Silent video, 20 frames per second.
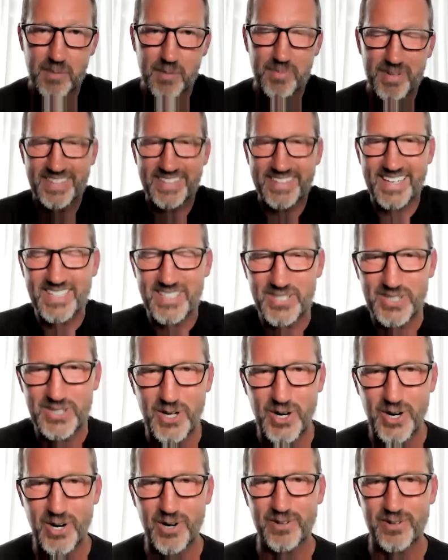but then they
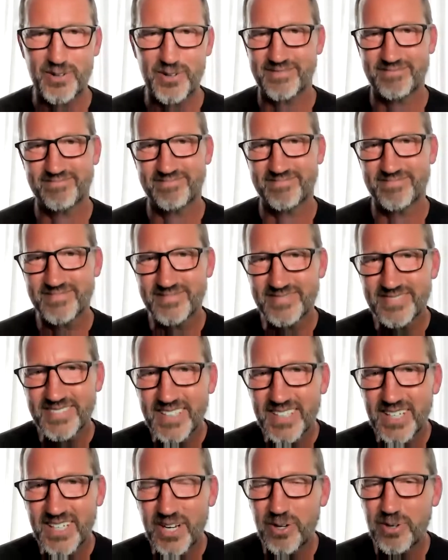start
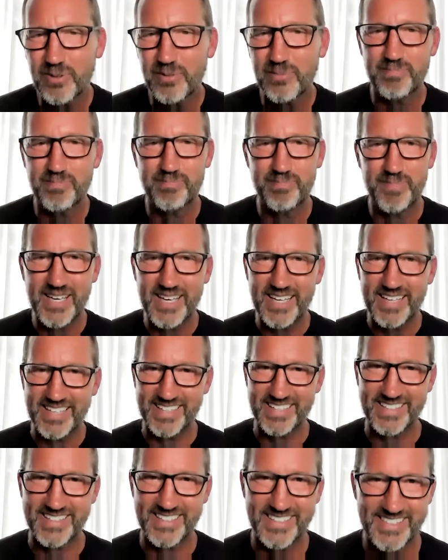you know being
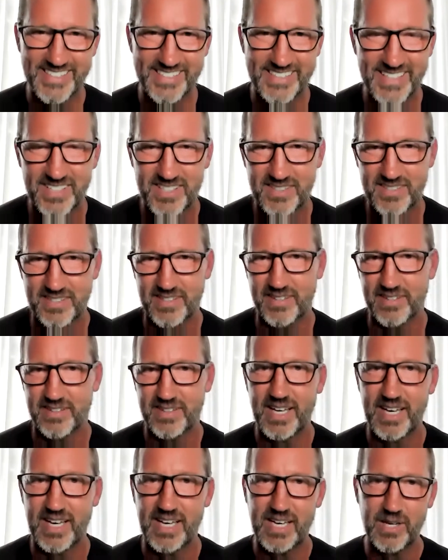inconsistent
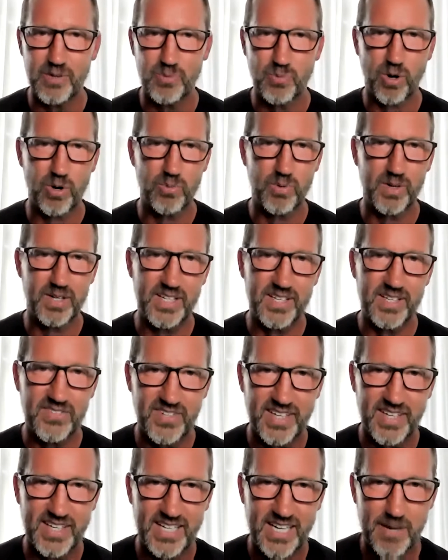they were
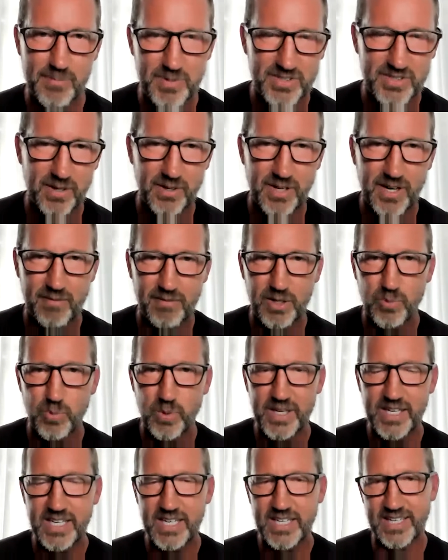releasing an episode every
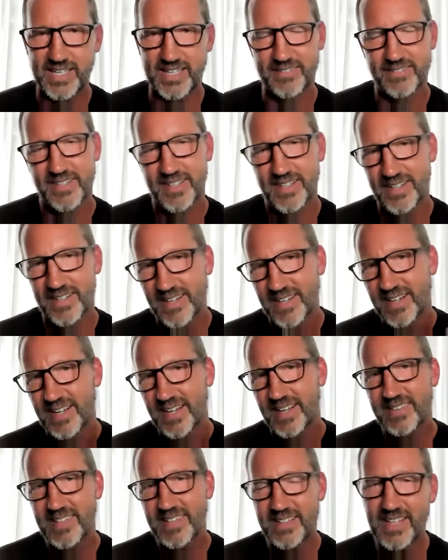week and
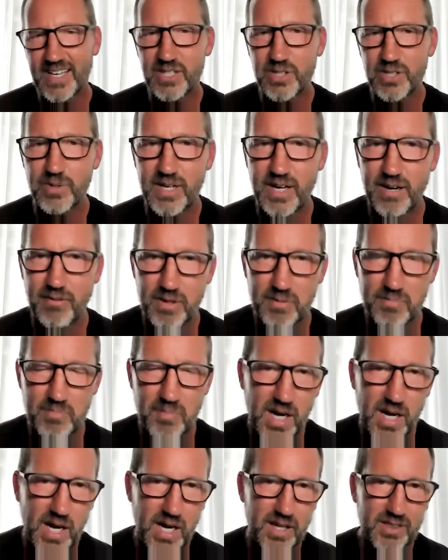then they do it every
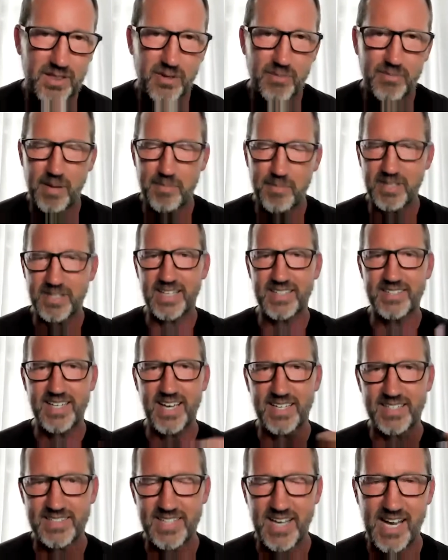month or maybe they
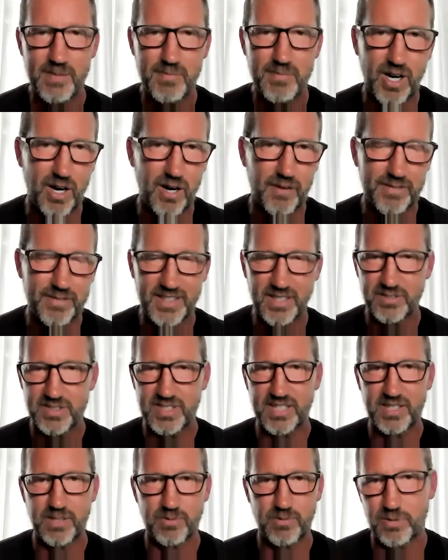take time off and there's
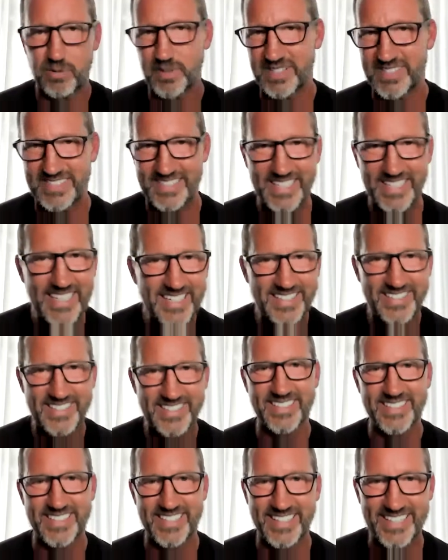nothing wrong with
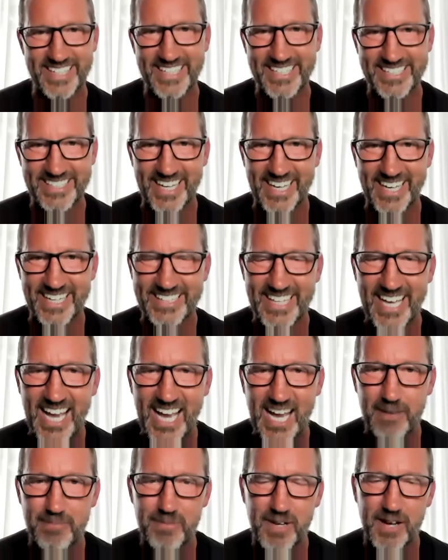seasons and things like
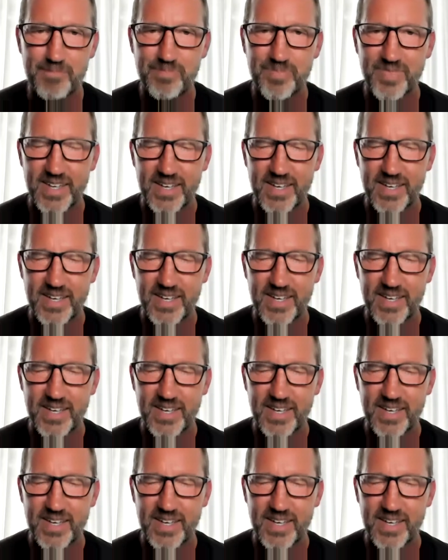that but